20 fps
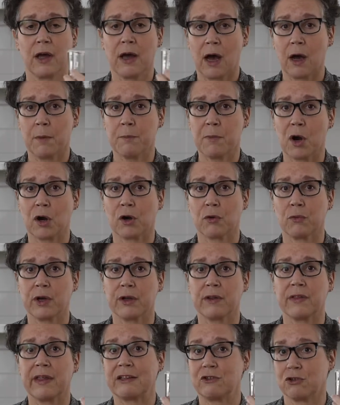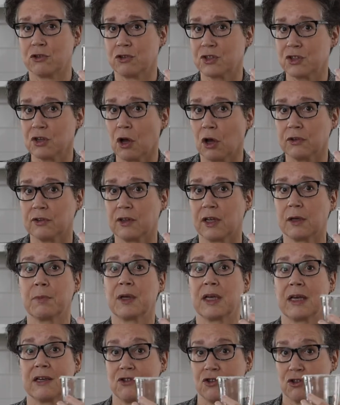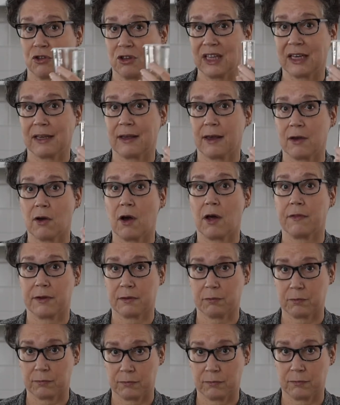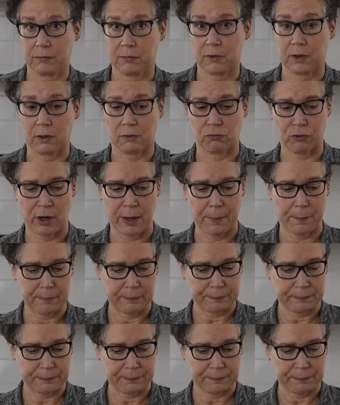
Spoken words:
a margarita that you're salting because you're licking on the rim.